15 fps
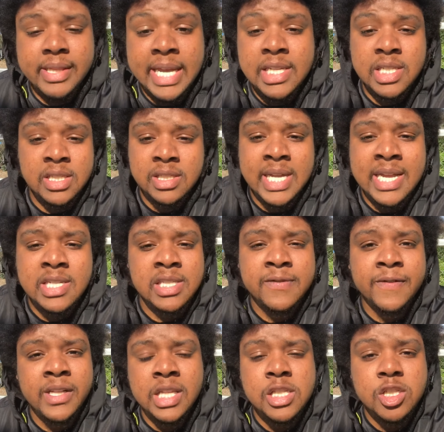They just
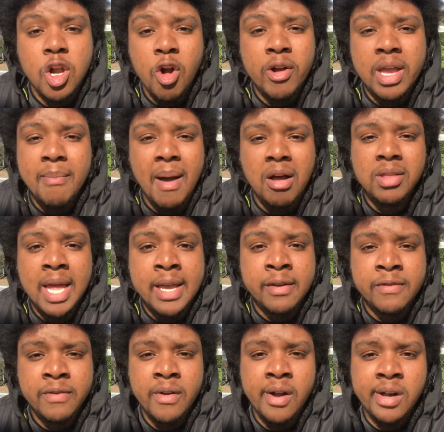feeling sorry about life